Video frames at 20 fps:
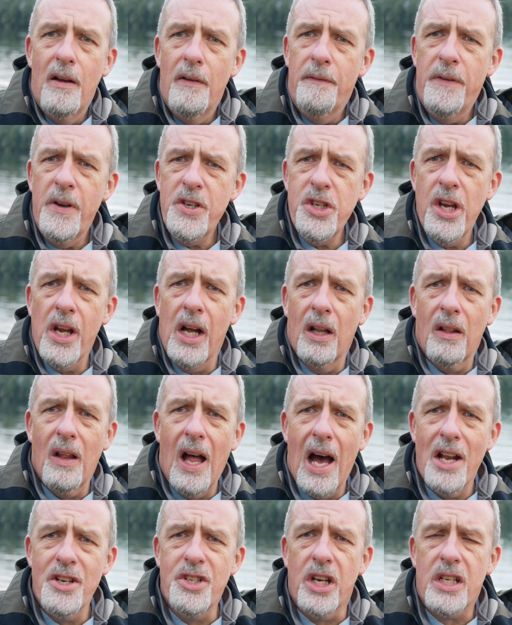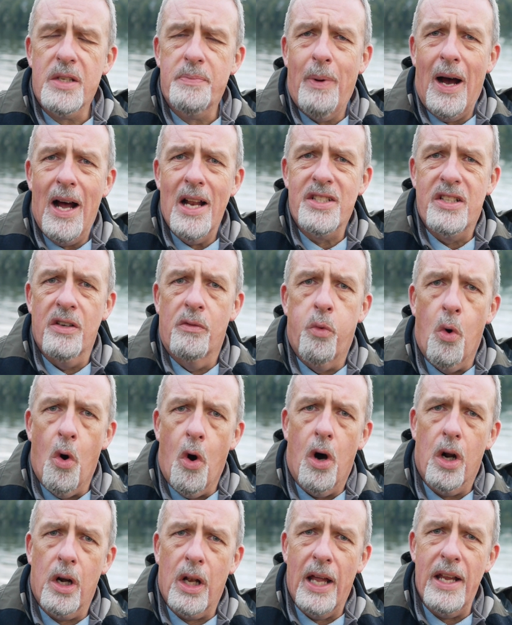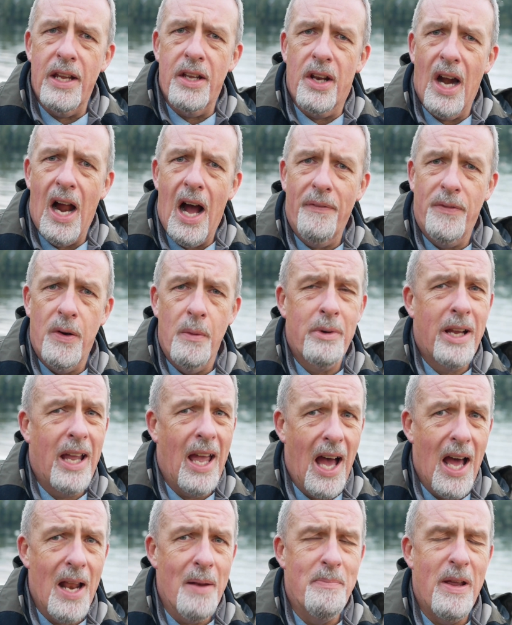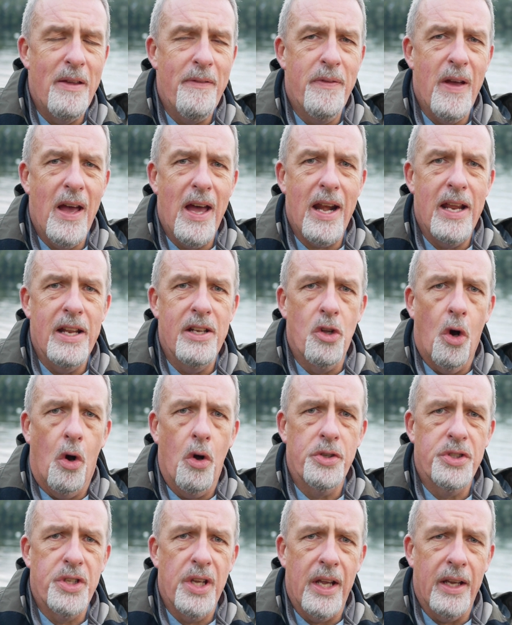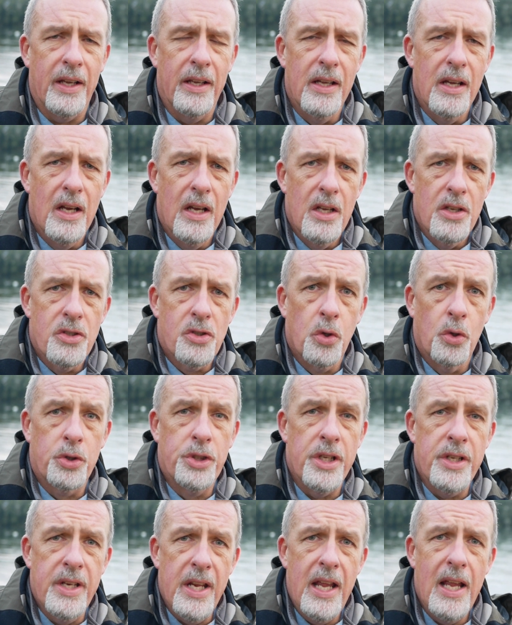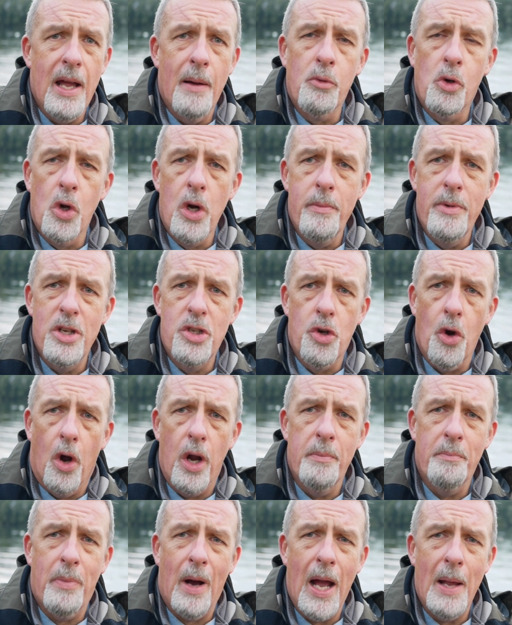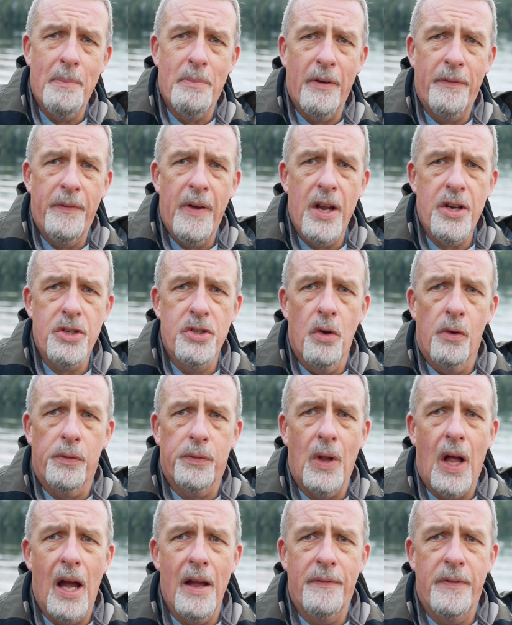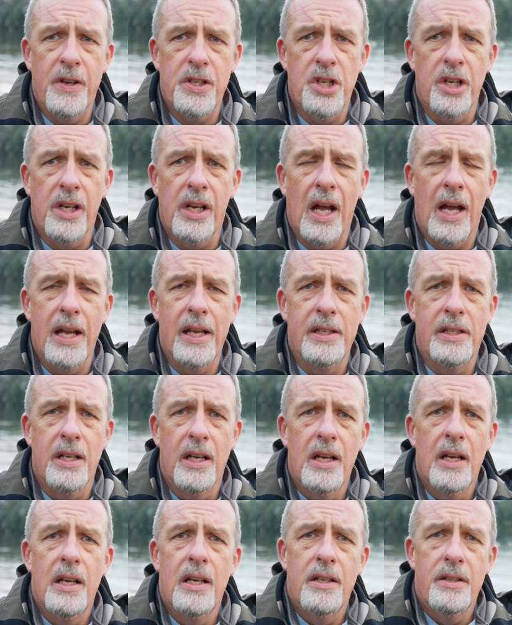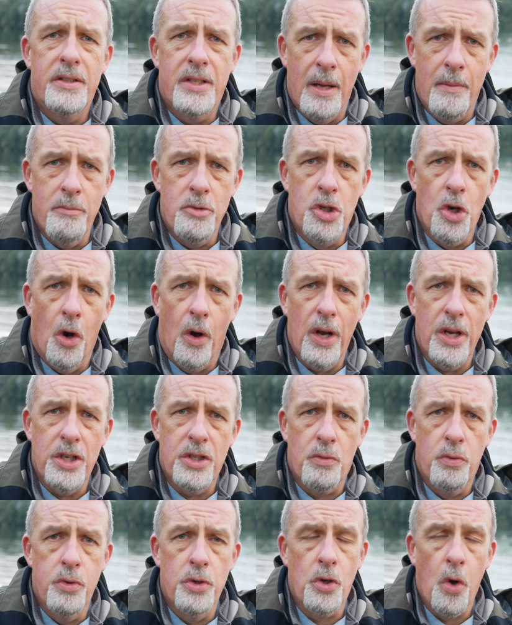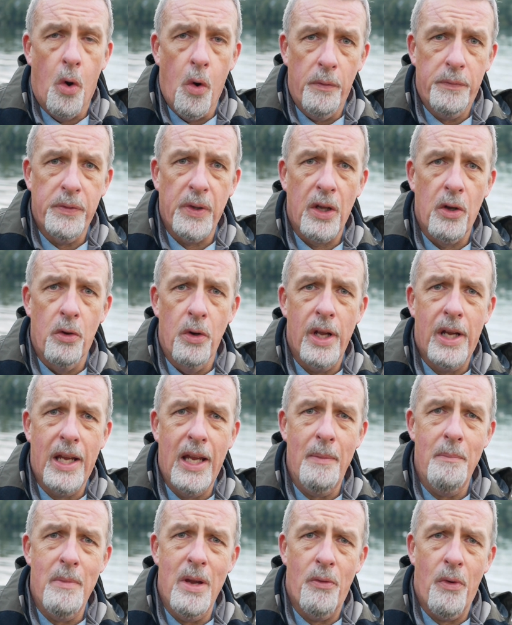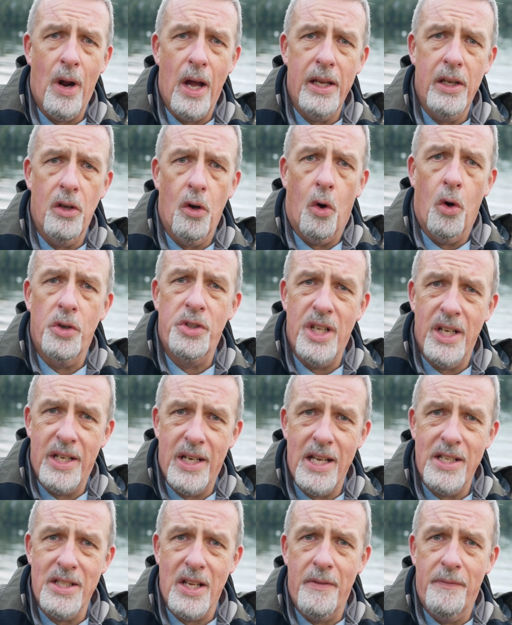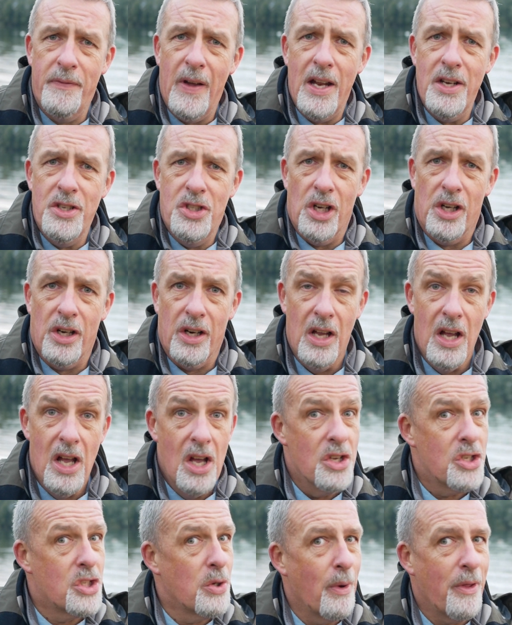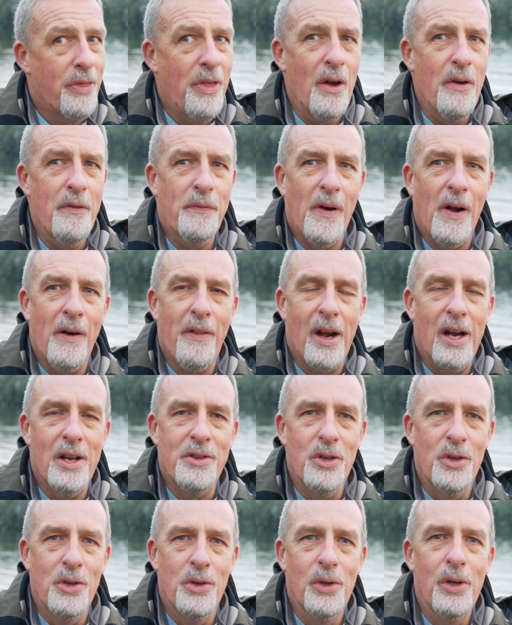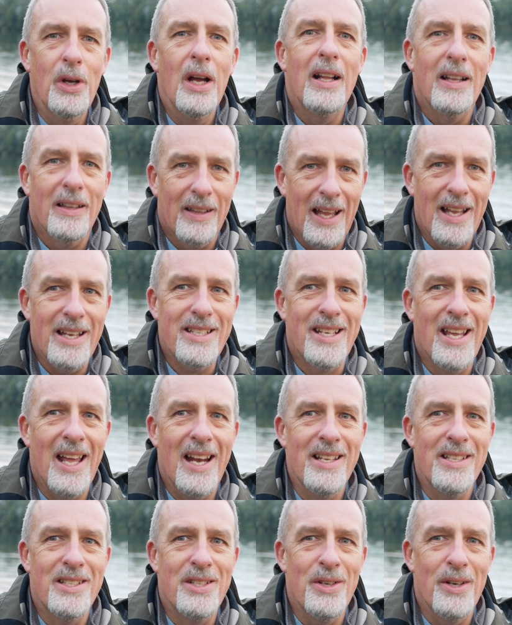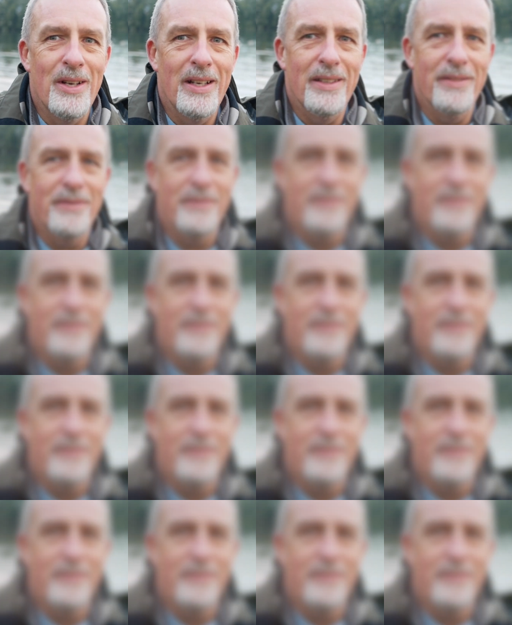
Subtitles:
Fishing a large expanse of water like Grafham can be very daunting. So today I'm going to be joined by professional fly fishing guide Tim Joyce, who's hopefully going to keep me right on today's adventure. So without further ado, let's get into it.